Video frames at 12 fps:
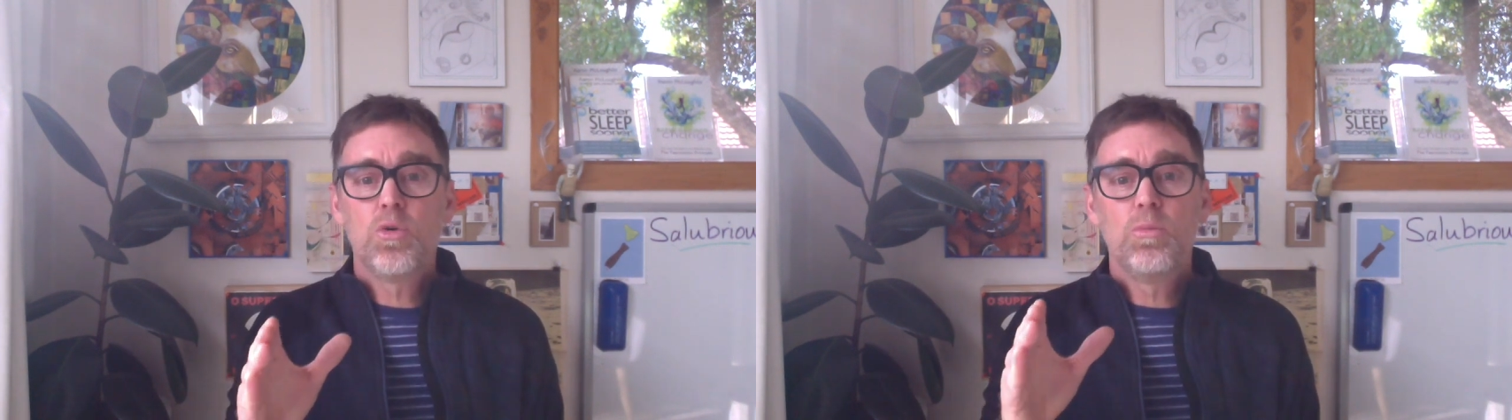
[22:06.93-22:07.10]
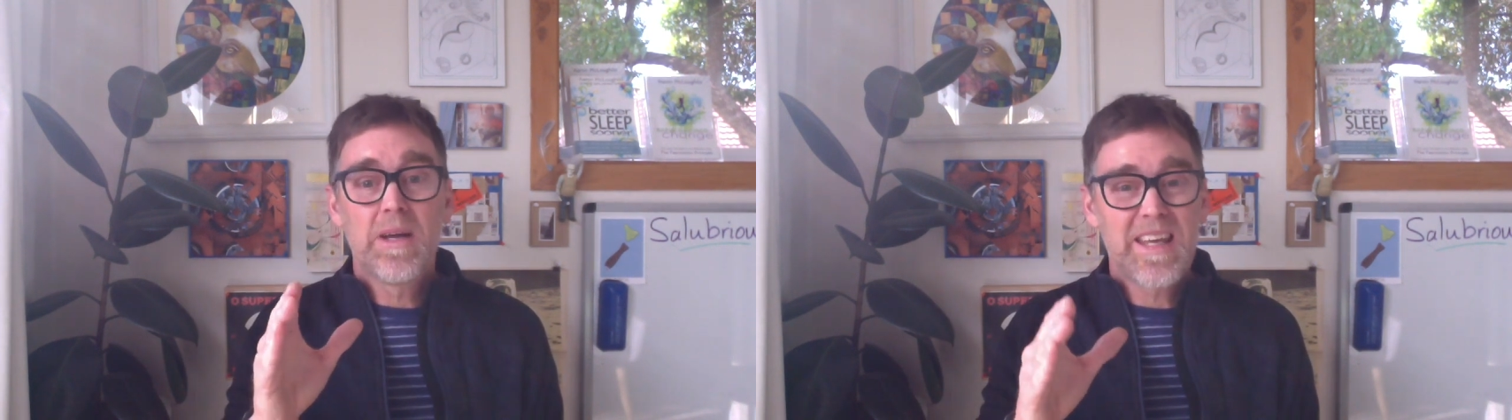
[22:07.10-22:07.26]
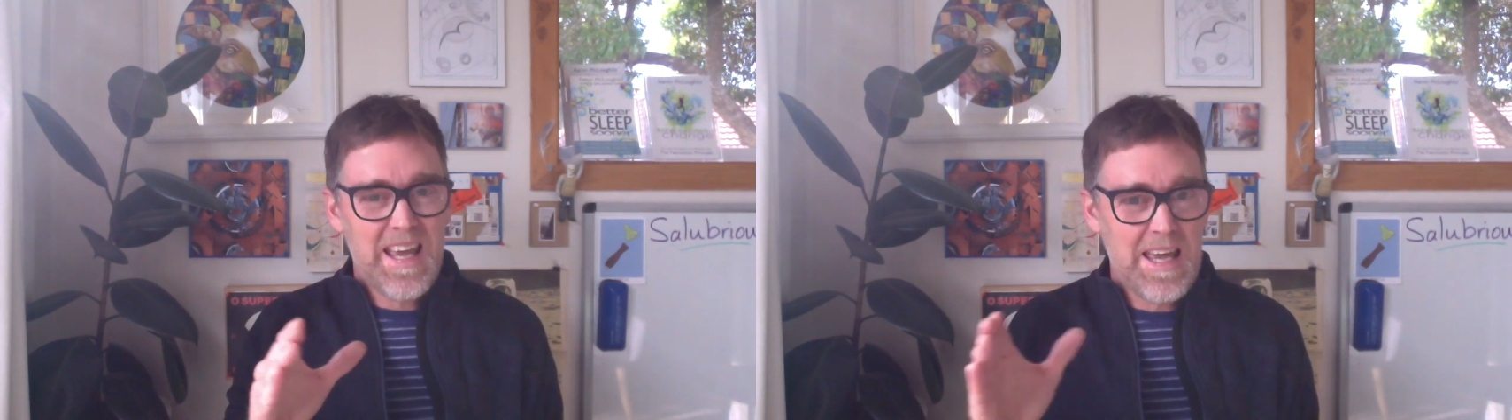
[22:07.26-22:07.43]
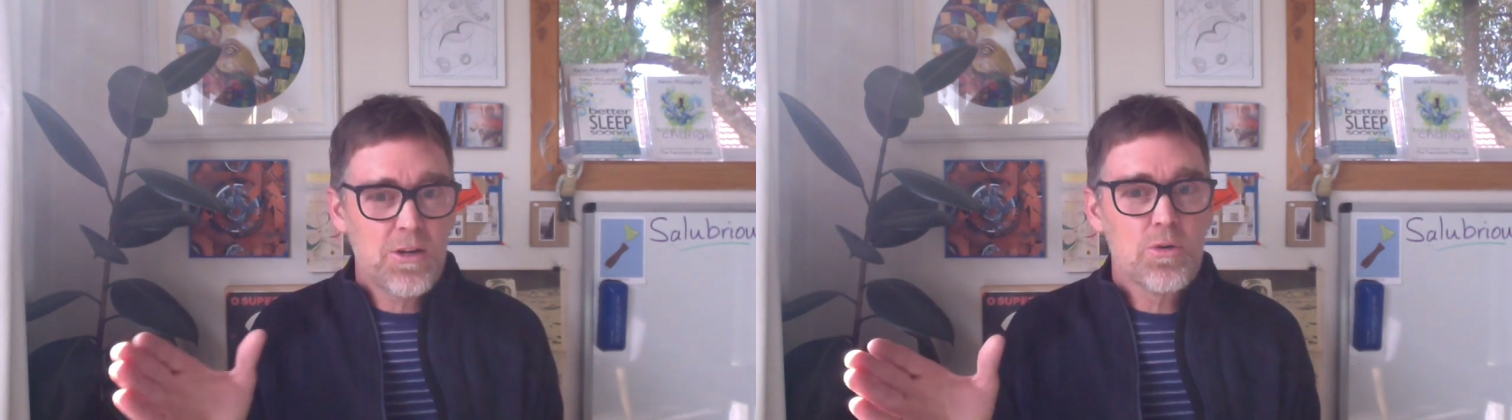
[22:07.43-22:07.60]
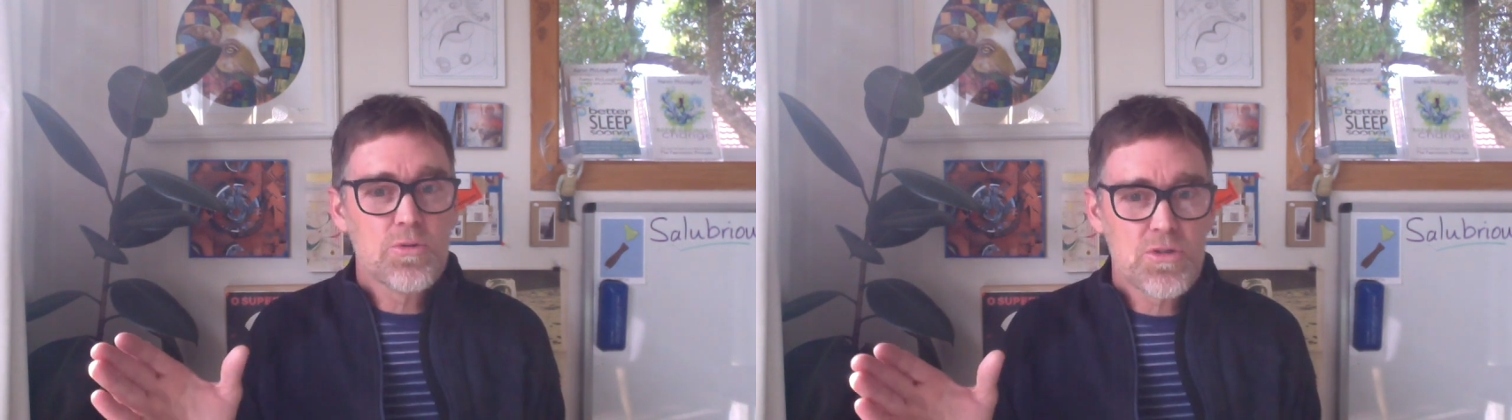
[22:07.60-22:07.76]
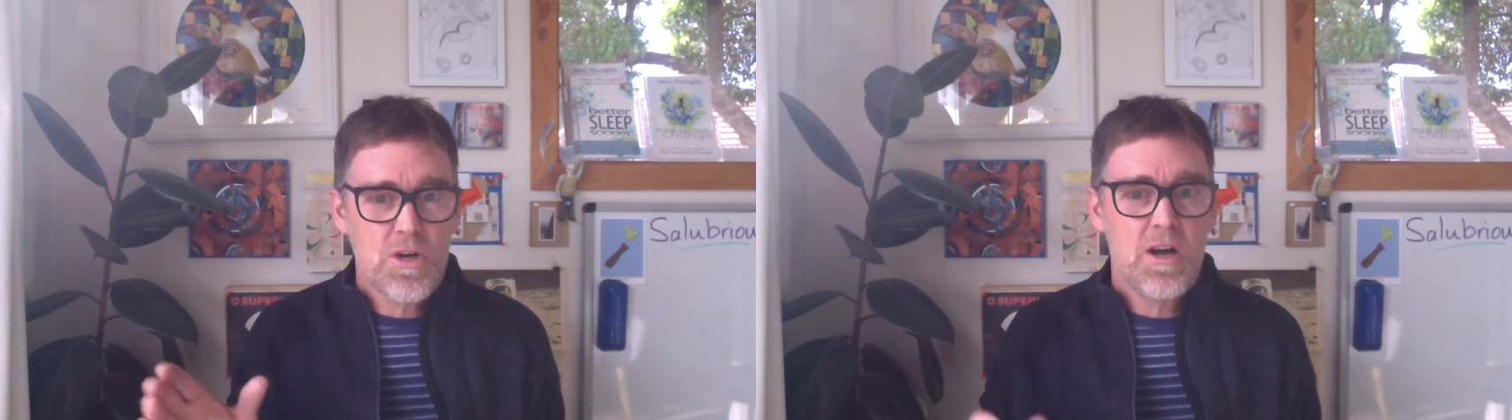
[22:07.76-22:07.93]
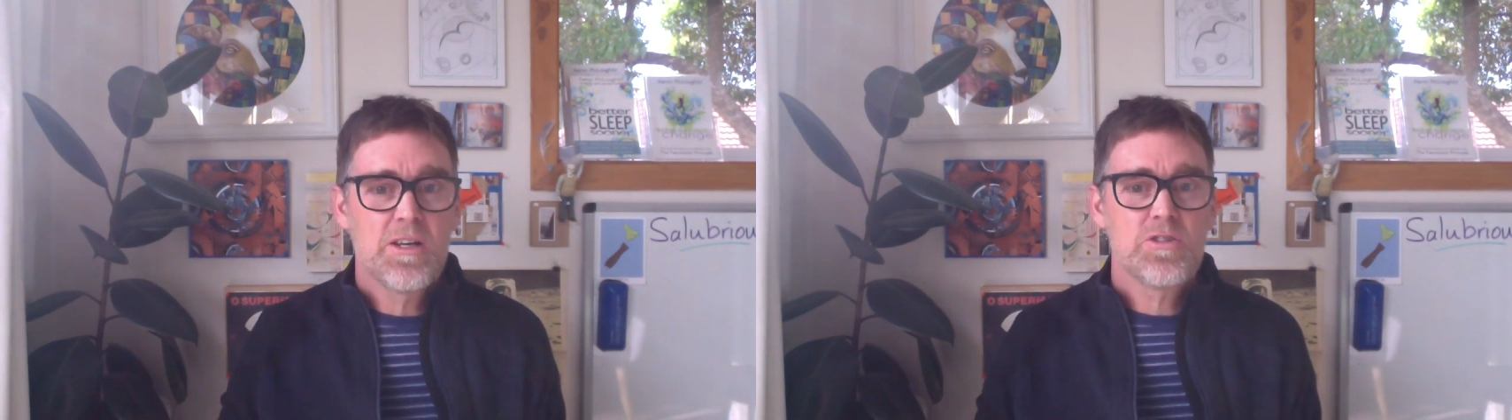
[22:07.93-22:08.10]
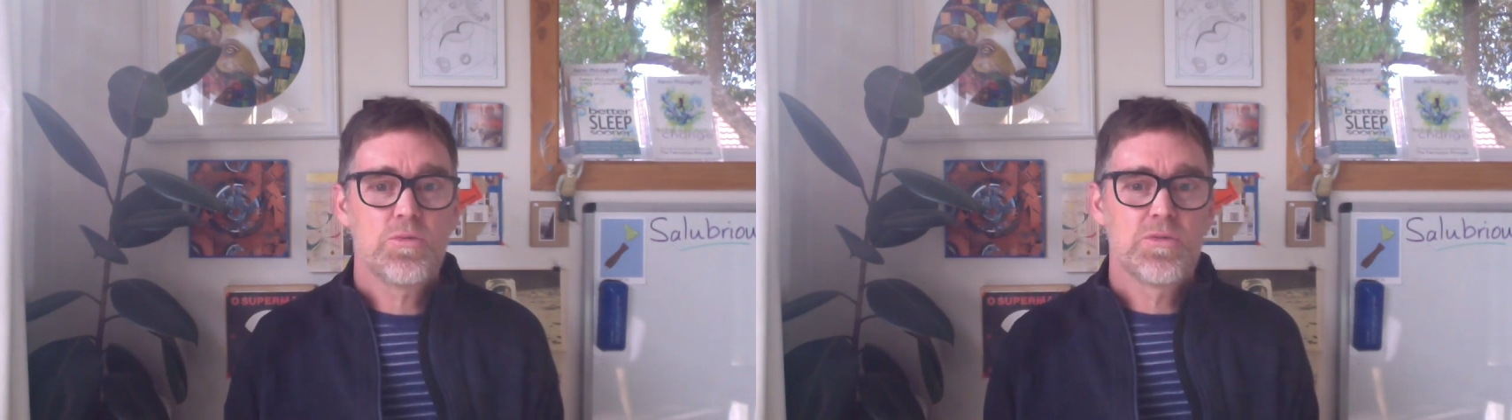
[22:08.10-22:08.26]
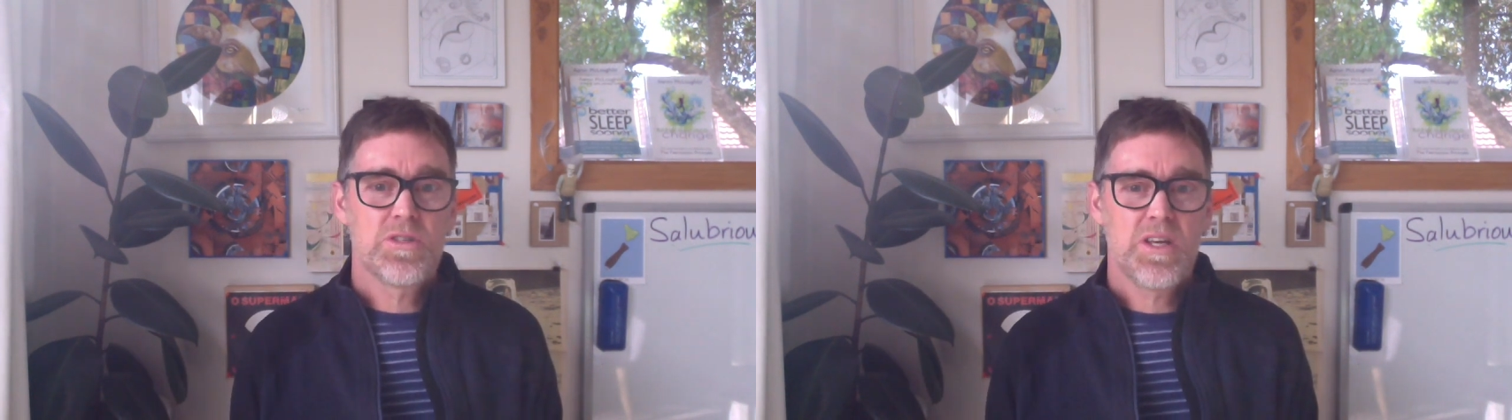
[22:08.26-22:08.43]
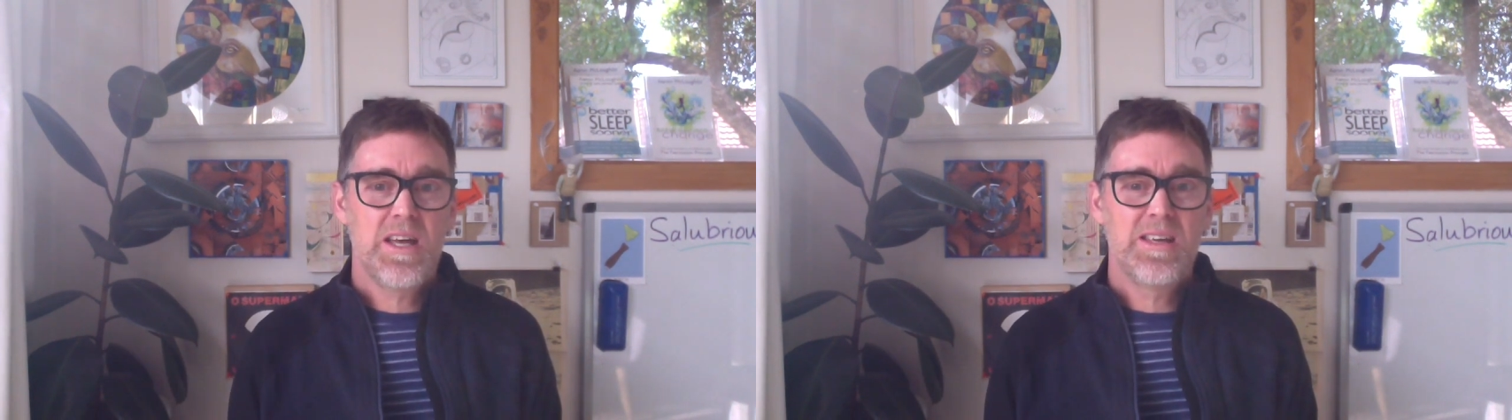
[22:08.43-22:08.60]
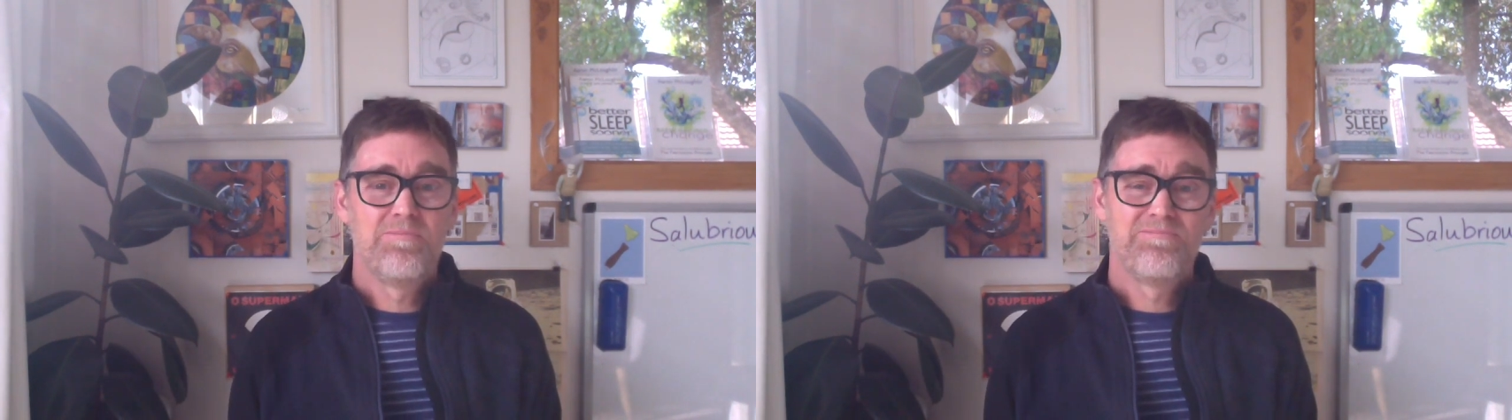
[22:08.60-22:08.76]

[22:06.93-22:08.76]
mechanical science would say,